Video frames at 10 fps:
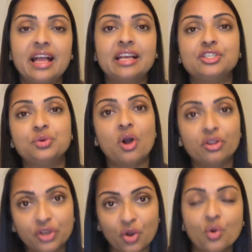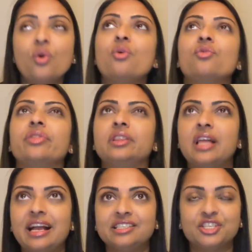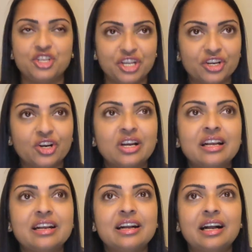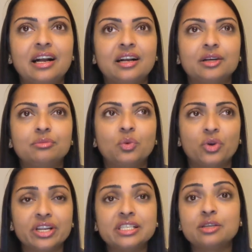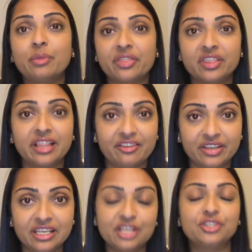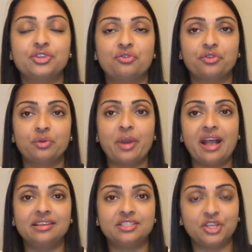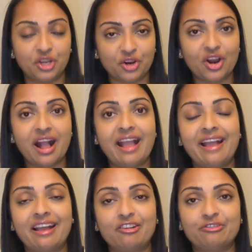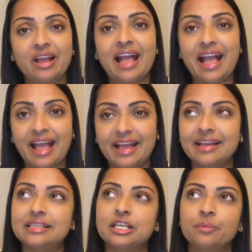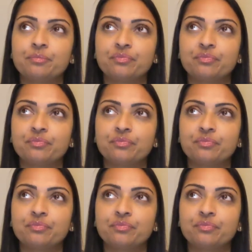As you all know, over the last year, we're into month 11. So for the past year, I have had